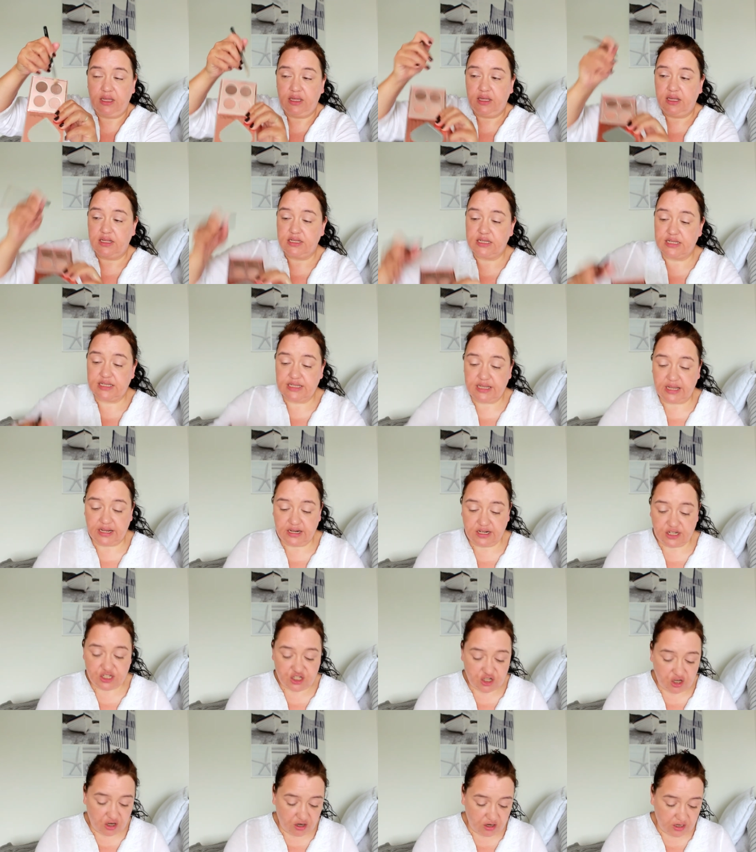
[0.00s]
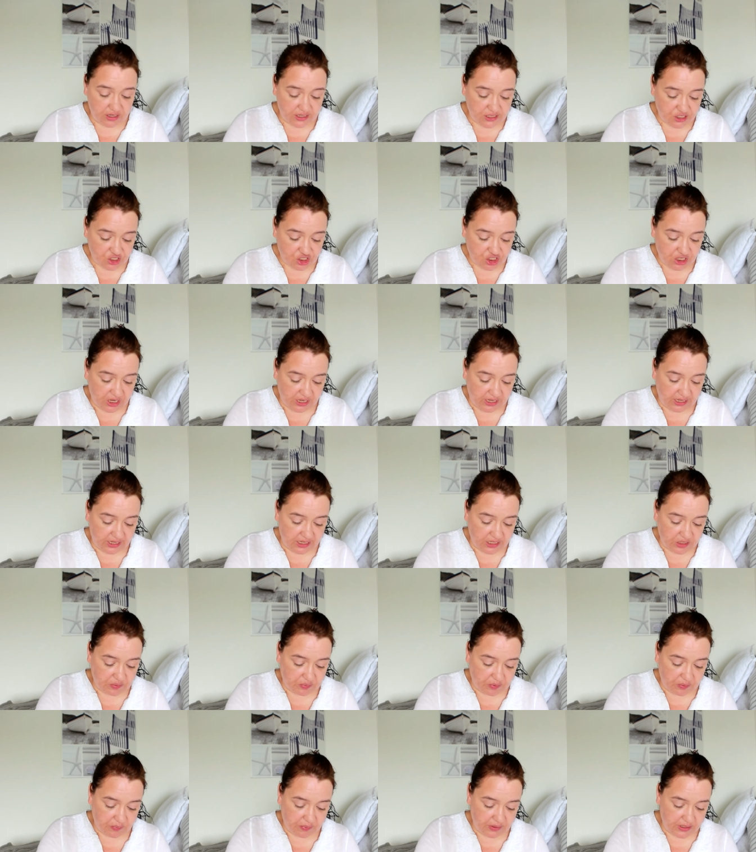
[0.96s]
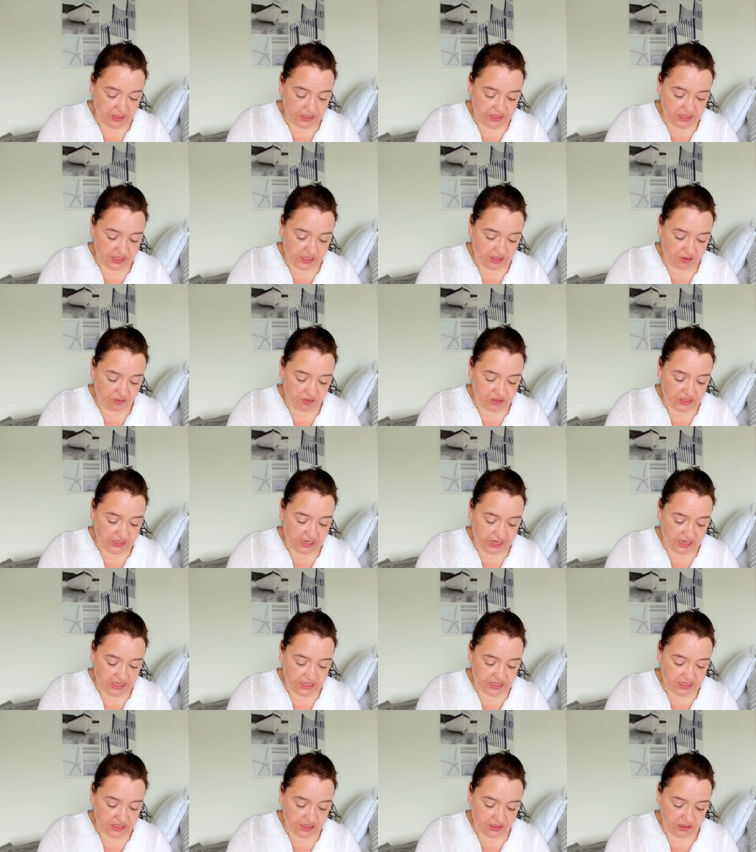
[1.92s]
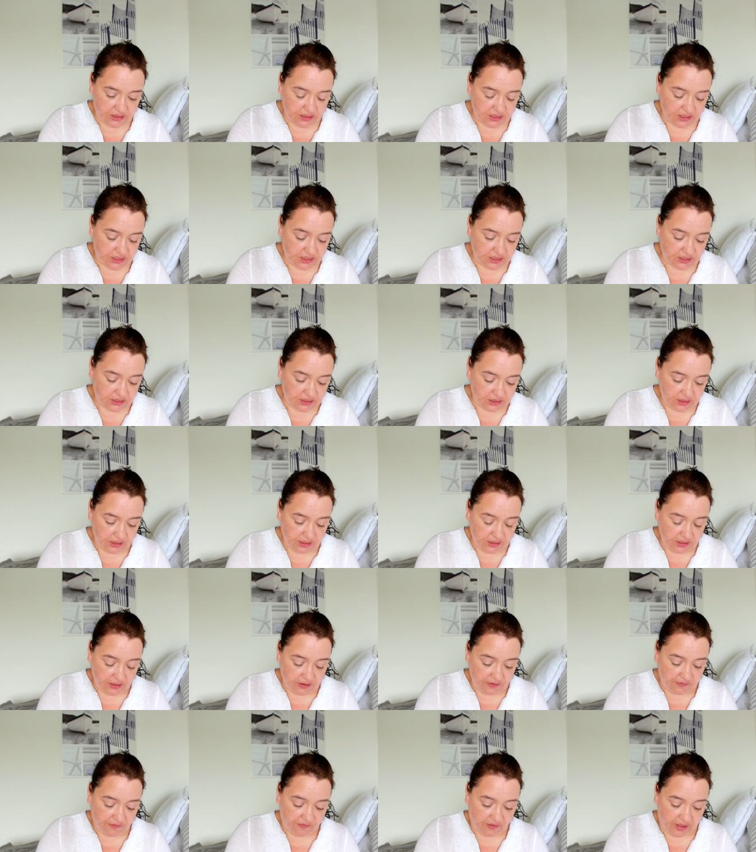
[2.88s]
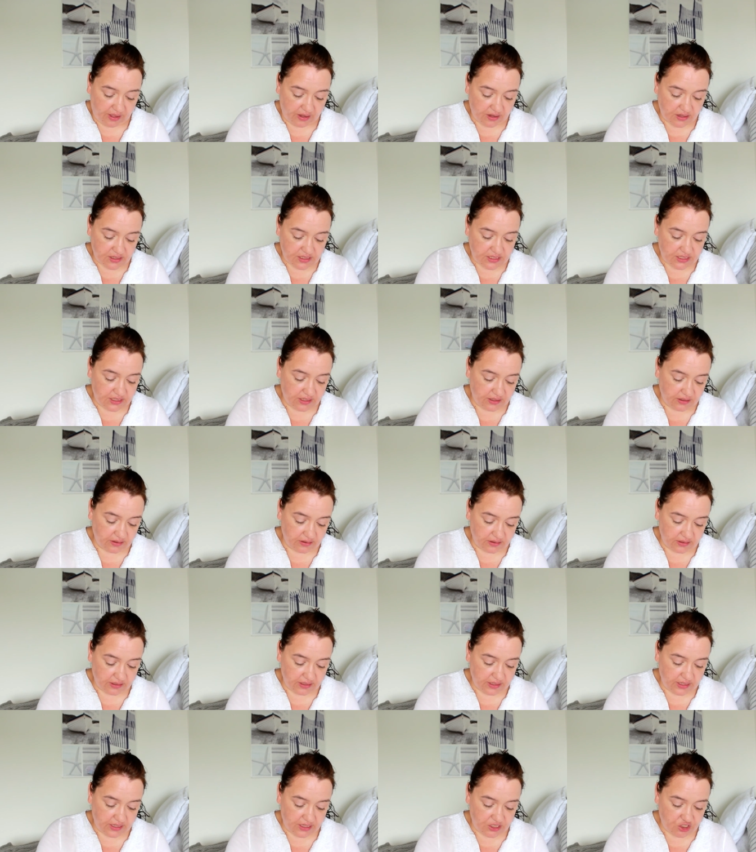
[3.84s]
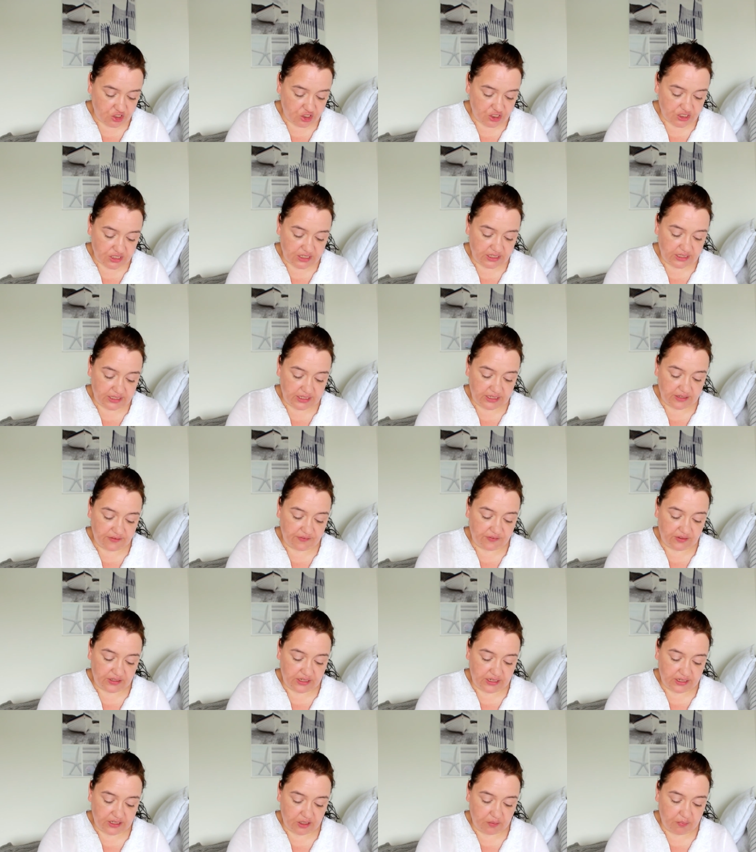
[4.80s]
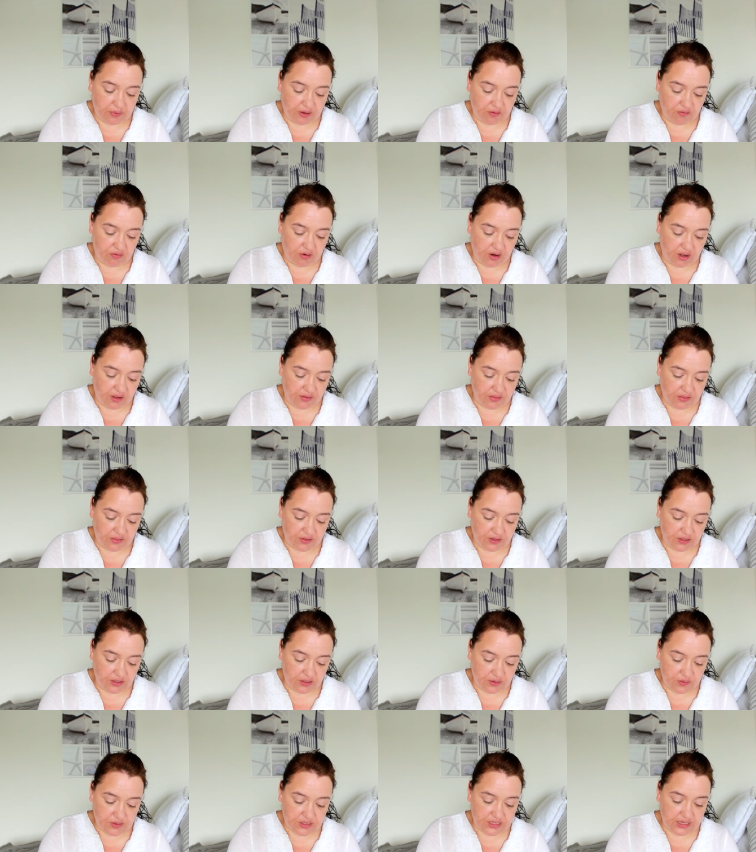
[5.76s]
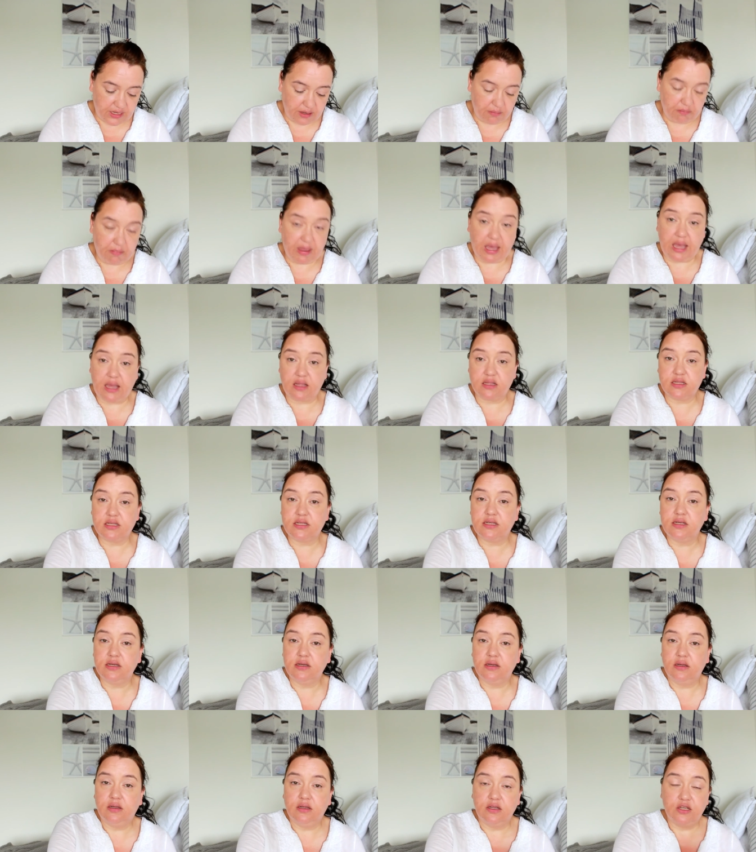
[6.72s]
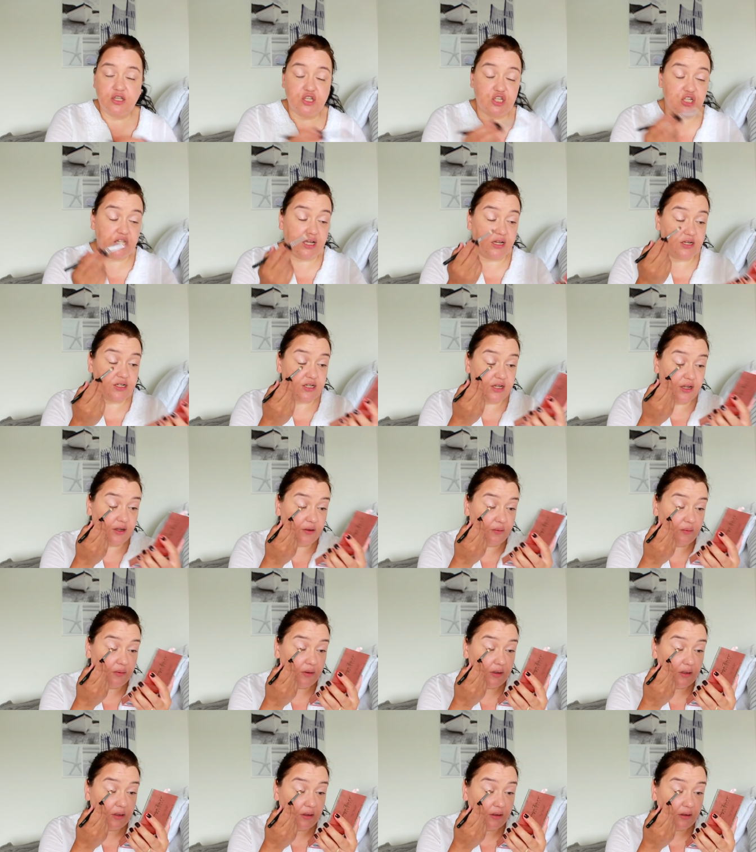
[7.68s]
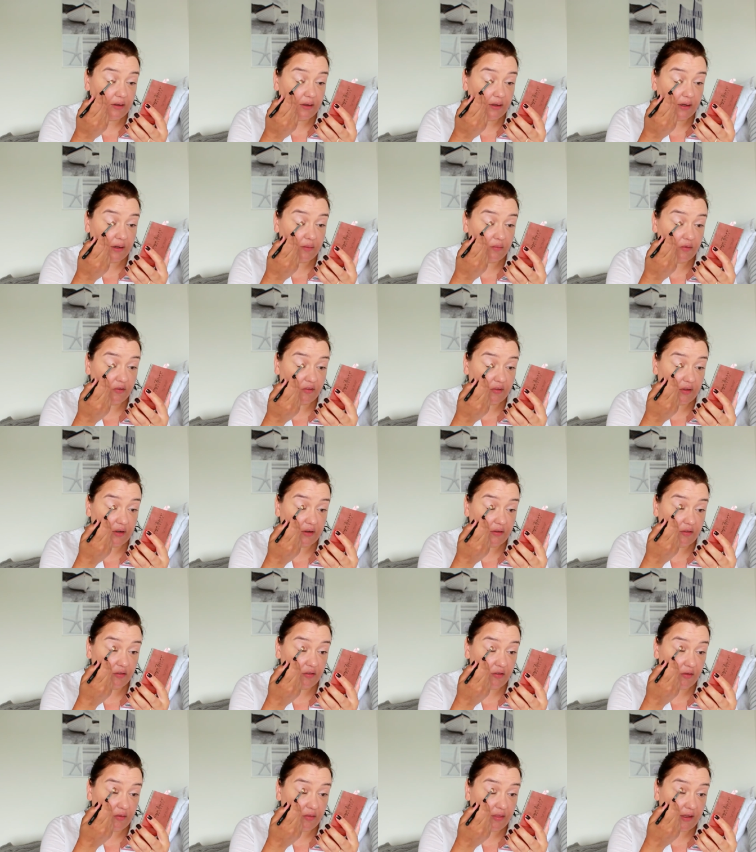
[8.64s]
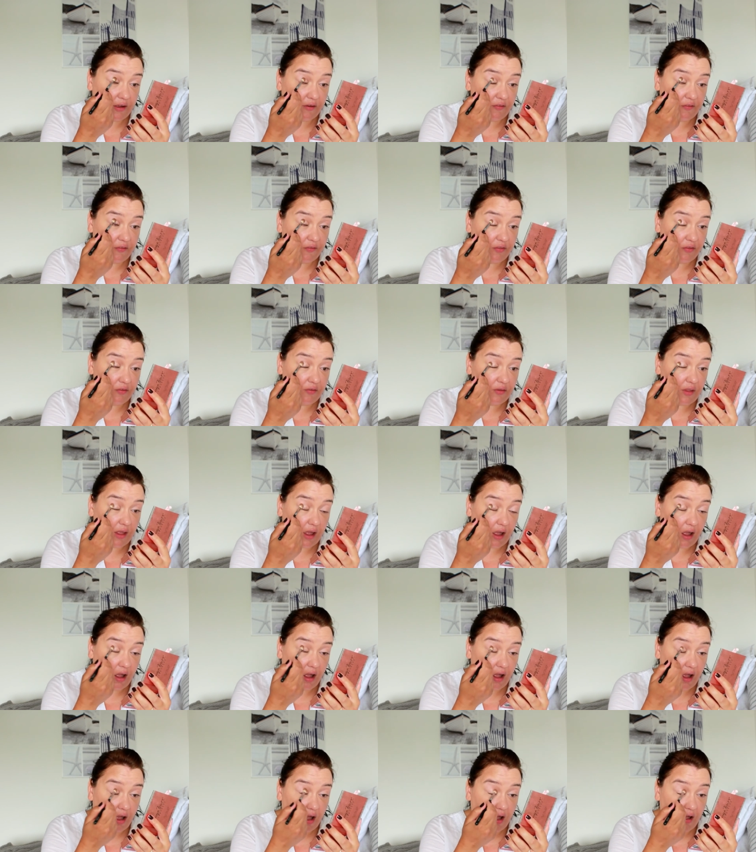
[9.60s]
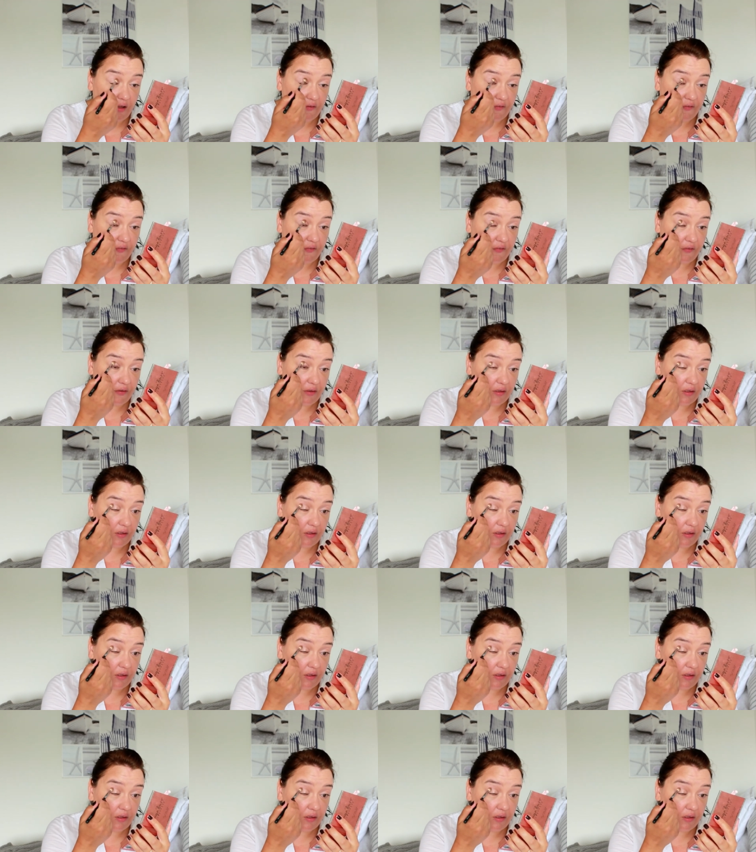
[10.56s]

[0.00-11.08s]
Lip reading: It's a slightly darker shade, but because of the iridescent factor, it's just going to lift it a little bit rather than using a matte shadow. And I'm just going to do that half